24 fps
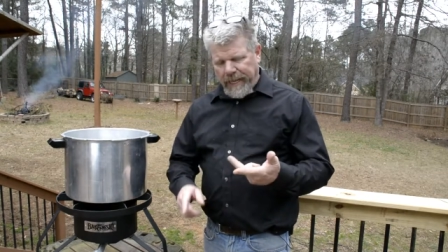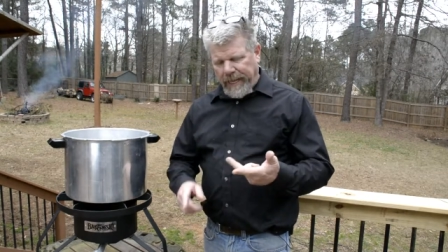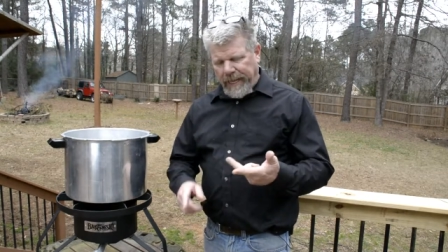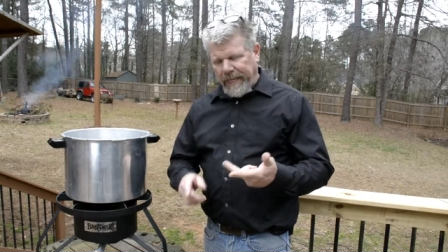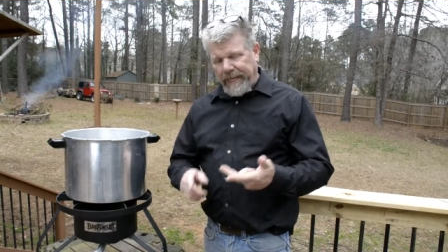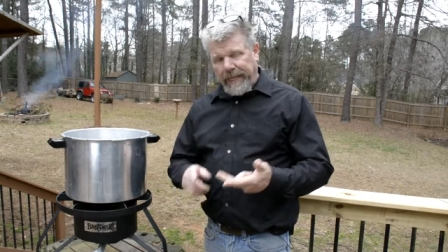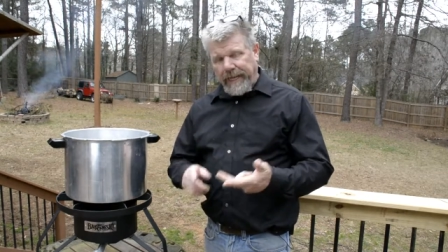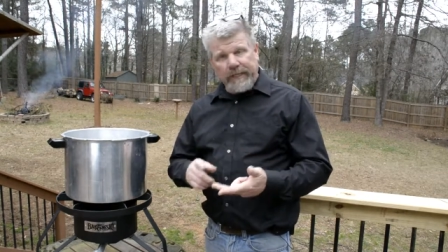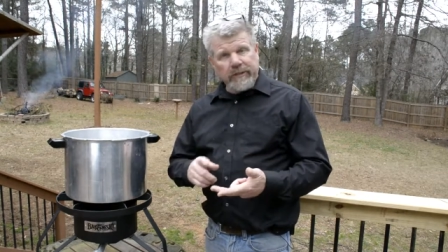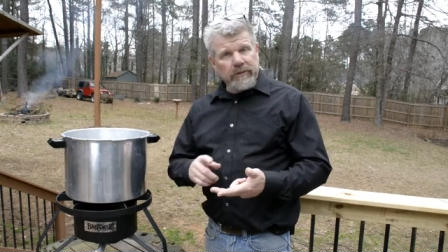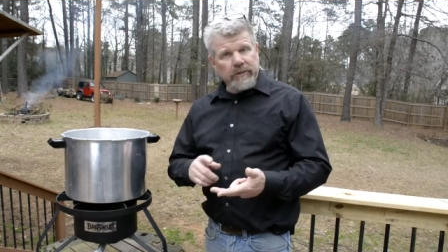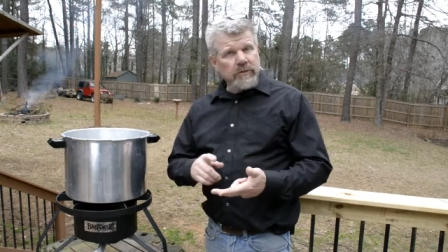
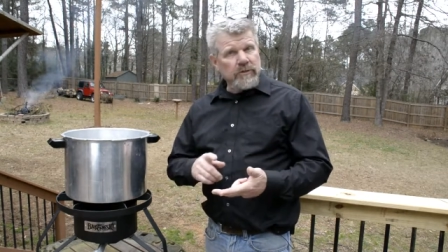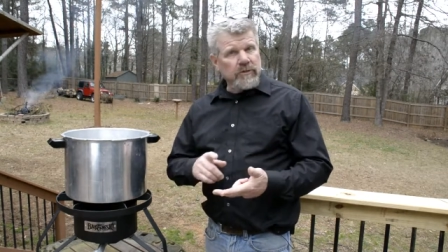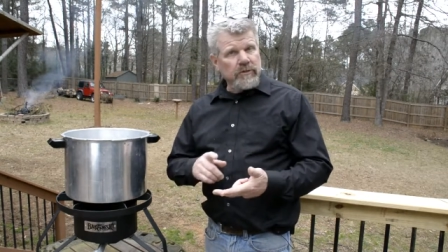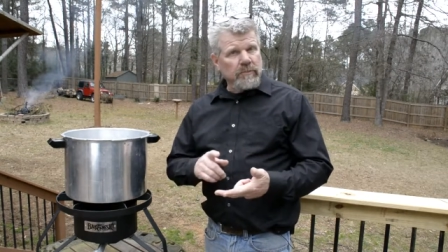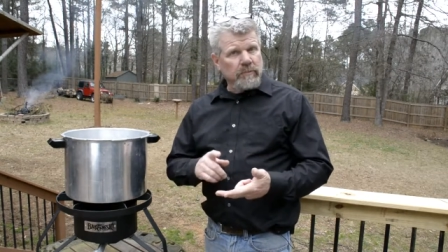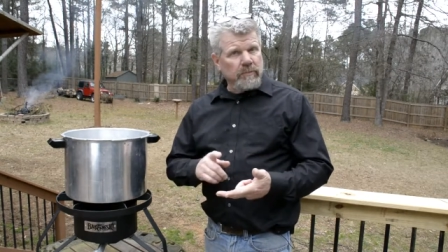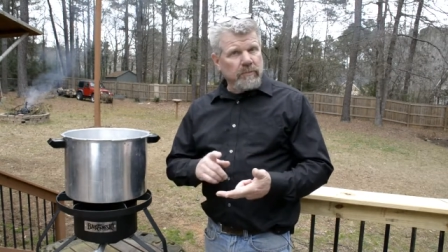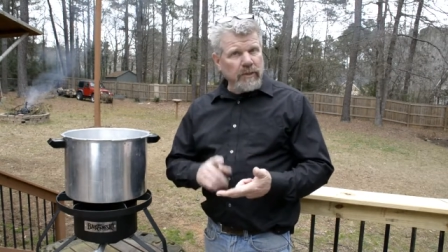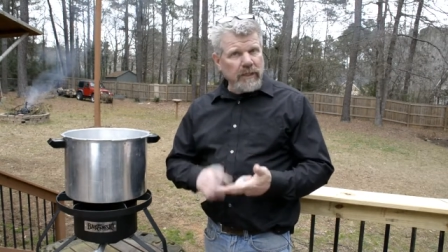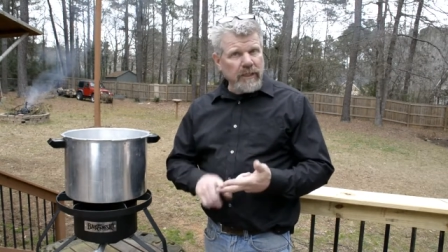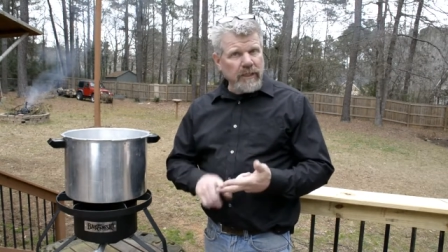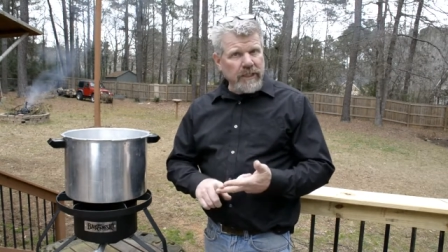and I
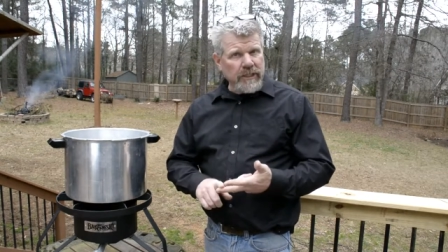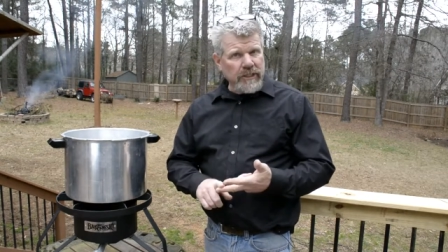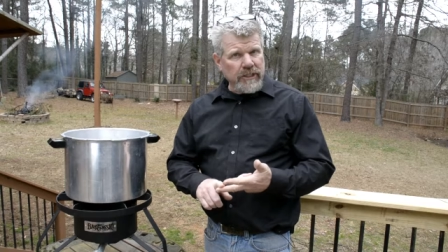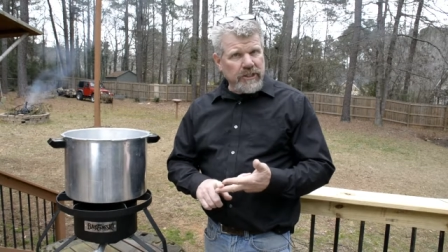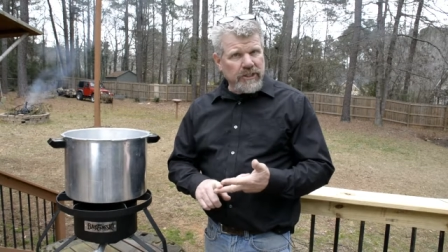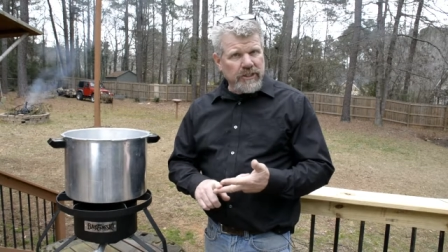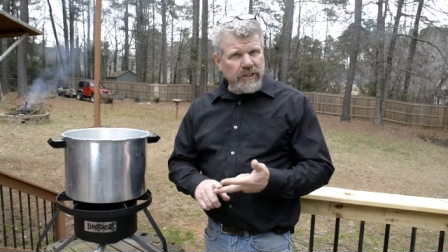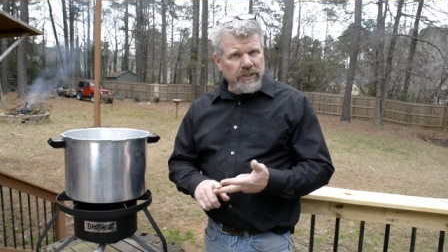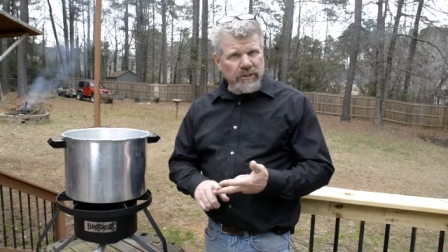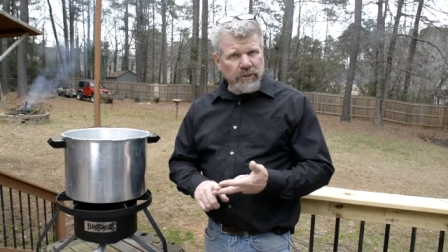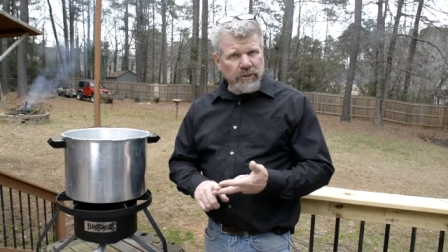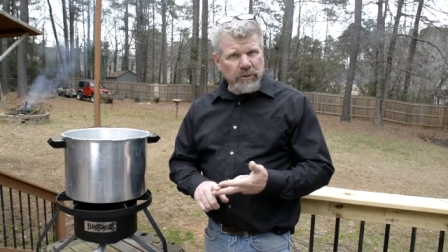used
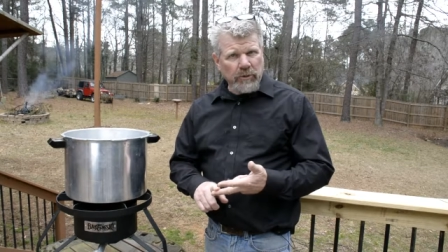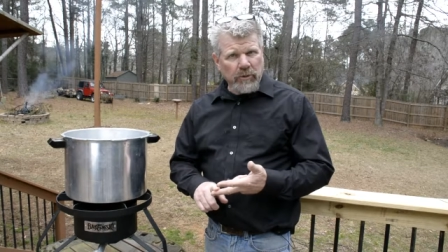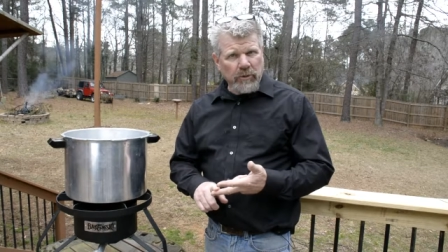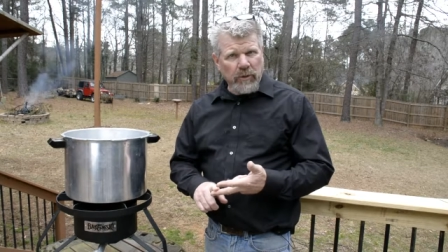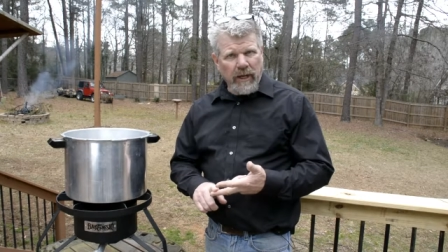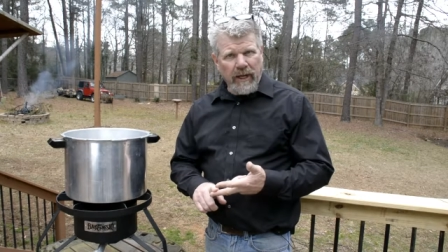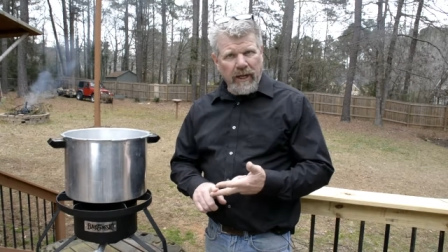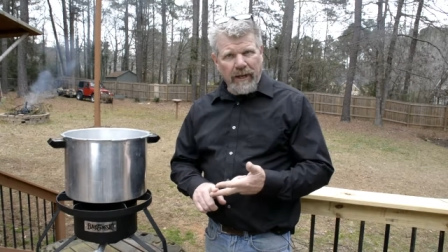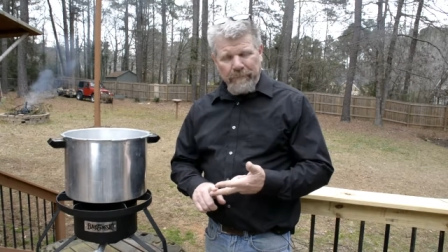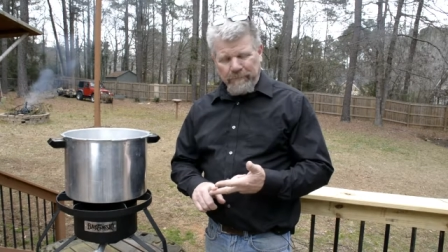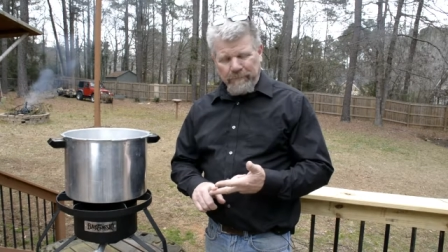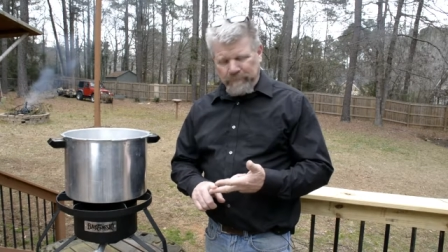bleach to
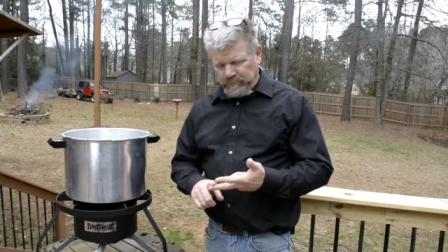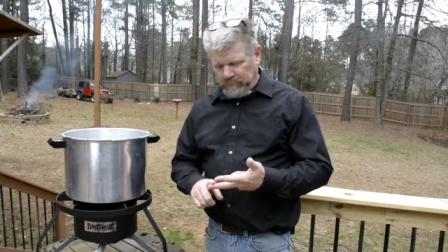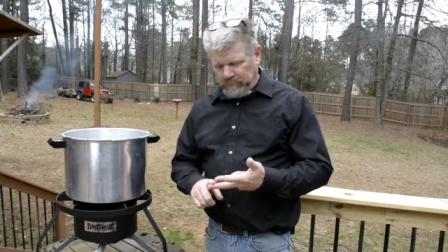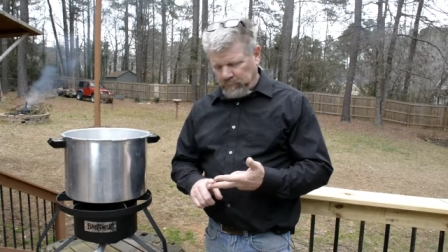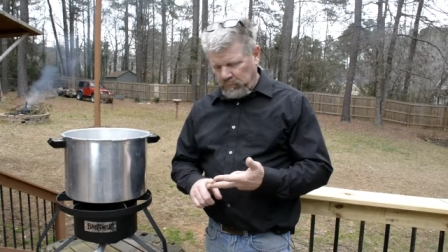um,